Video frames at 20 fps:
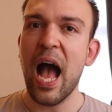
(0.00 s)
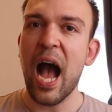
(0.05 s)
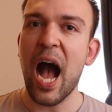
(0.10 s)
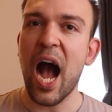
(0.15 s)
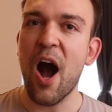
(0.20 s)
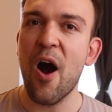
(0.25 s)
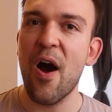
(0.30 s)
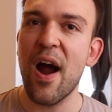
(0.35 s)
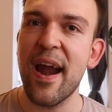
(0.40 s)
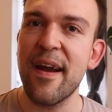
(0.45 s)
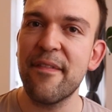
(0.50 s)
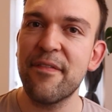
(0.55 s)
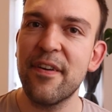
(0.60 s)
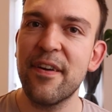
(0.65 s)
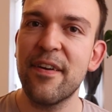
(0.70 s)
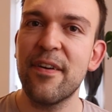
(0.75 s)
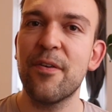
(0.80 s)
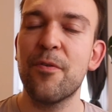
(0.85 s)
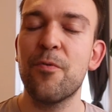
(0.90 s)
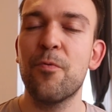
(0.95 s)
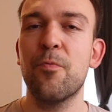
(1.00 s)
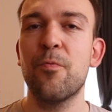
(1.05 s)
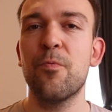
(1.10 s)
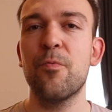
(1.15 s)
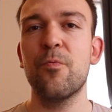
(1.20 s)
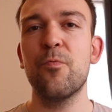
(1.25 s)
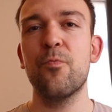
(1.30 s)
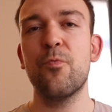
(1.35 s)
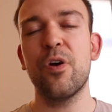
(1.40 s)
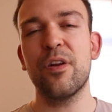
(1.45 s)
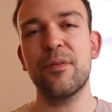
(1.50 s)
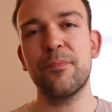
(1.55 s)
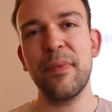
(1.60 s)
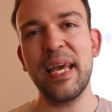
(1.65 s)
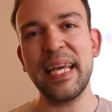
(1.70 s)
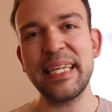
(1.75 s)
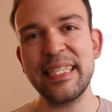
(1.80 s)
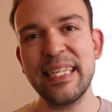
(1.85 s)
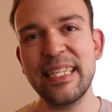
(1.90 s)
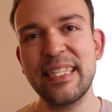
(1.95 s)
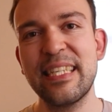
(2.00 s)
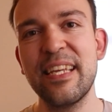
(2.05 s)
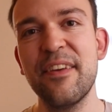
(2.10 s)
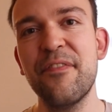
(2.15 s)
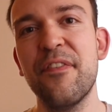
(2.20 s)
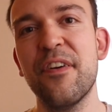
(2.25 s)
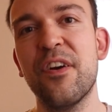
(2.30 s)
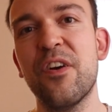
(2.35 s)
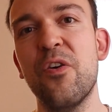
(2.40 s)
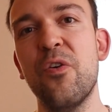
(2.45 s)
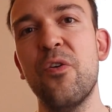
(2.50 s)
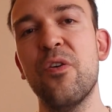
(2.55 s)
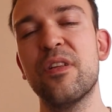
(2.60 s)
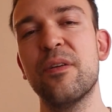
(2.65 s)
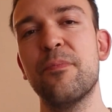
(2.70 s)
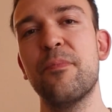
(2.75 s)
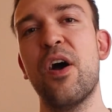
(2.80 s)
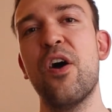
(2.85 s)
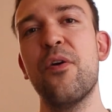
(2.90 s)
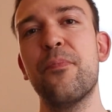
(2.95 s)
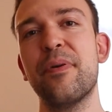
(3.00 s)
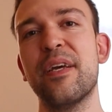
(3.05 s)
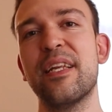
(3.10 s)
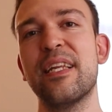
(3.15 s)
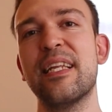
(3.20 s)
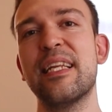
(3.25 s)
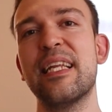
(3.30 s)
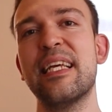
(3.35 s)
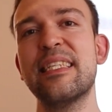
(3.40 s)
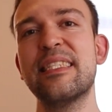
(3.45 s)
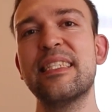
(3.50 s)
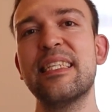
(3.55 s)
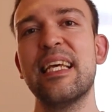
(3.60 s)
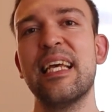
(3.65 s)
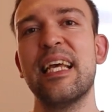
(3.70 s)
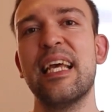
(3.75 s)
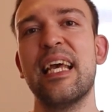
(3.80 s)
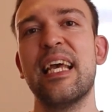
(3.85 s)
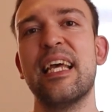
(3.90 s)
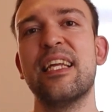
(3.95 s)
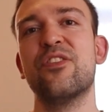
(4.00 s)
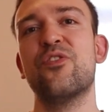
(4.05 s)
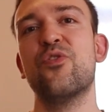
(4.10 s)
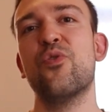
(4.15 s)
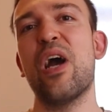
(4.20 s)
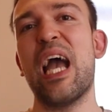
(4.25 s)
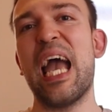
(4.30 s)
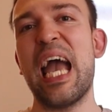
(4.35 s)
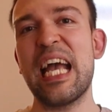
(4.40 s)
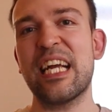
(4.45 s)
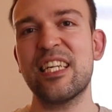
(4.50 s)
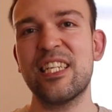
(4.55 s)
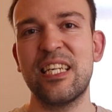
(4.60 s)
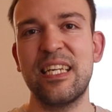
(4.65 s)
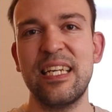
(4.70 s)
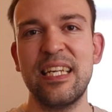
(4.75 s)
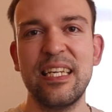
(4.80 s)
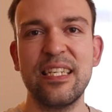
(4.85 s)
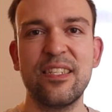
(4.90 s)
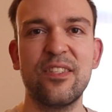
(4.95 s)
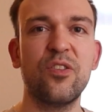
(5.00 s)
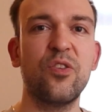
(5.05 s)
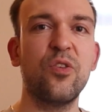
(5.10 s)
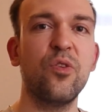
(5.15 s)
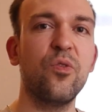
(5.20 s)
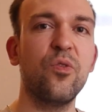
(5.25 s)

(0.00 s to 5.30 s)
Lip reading: However, what makes it difficult, in my opinion, is to actually